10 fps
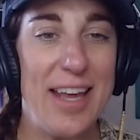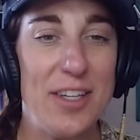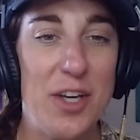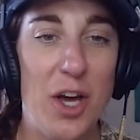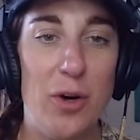
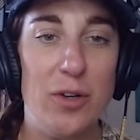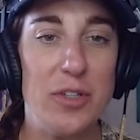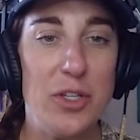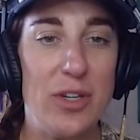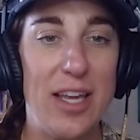
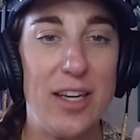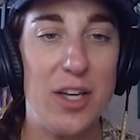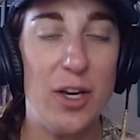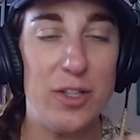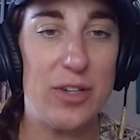
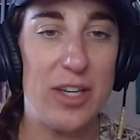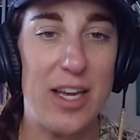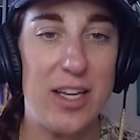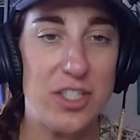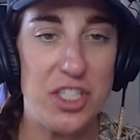co-locate
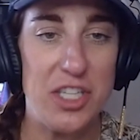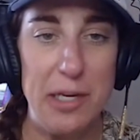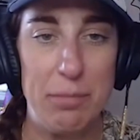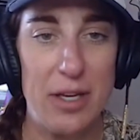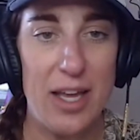sheep
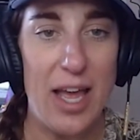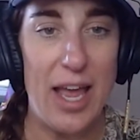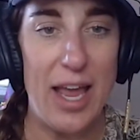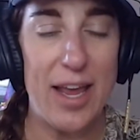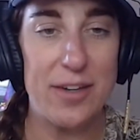
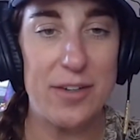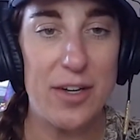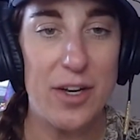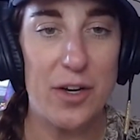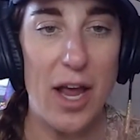and
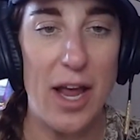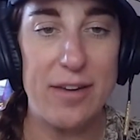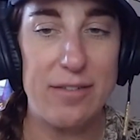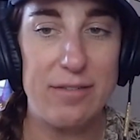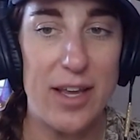
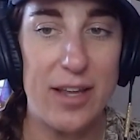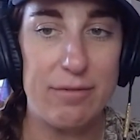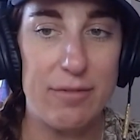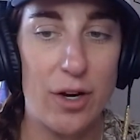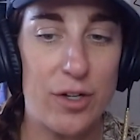
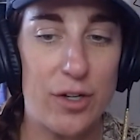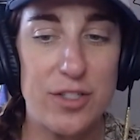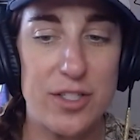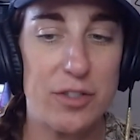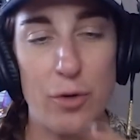herds,
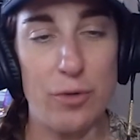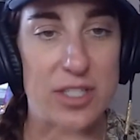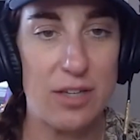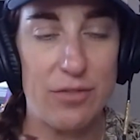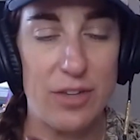goats,
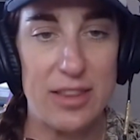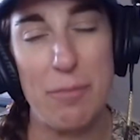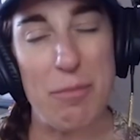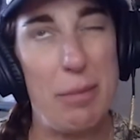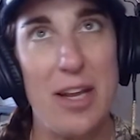stuff like that.
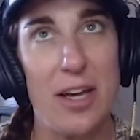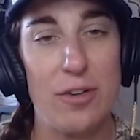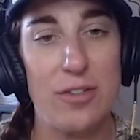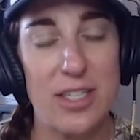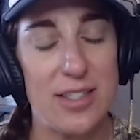Maybe not goats,
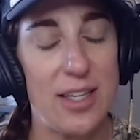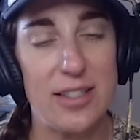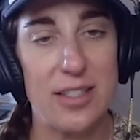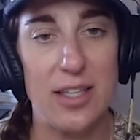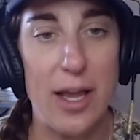because they like to
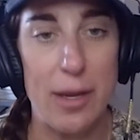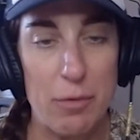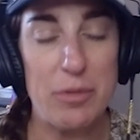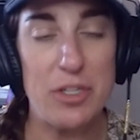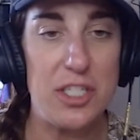climb, but
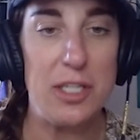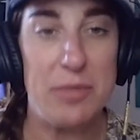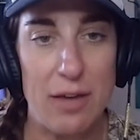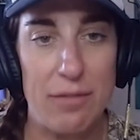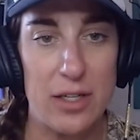sheep
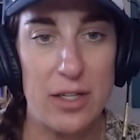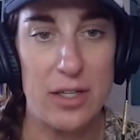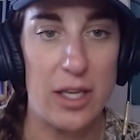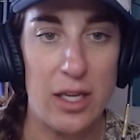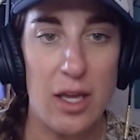definitely
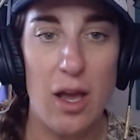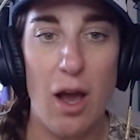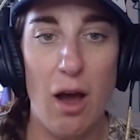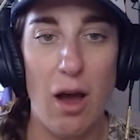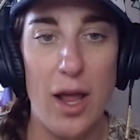
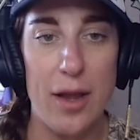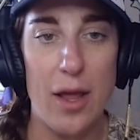on